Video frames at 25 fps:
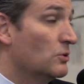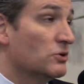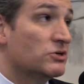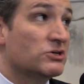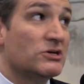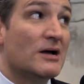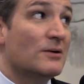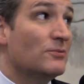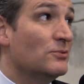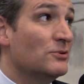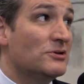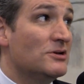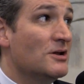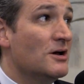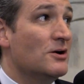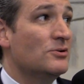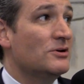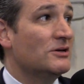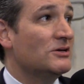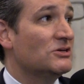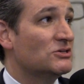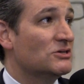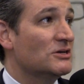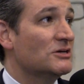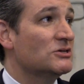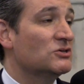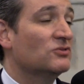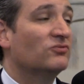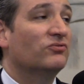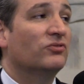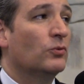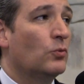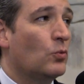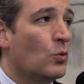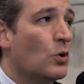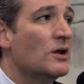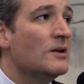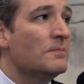which I would note exists
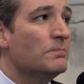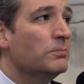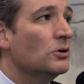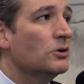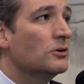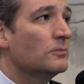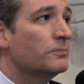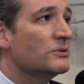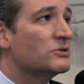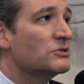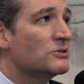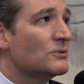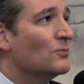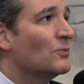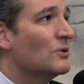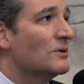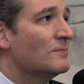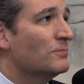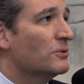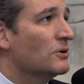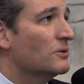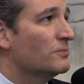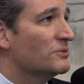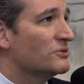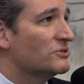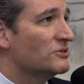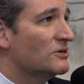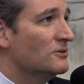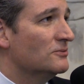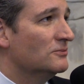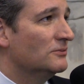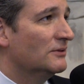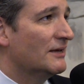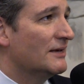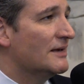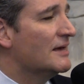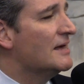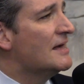for one purpose and one purpose
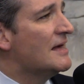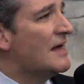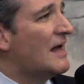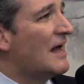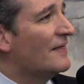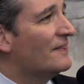only,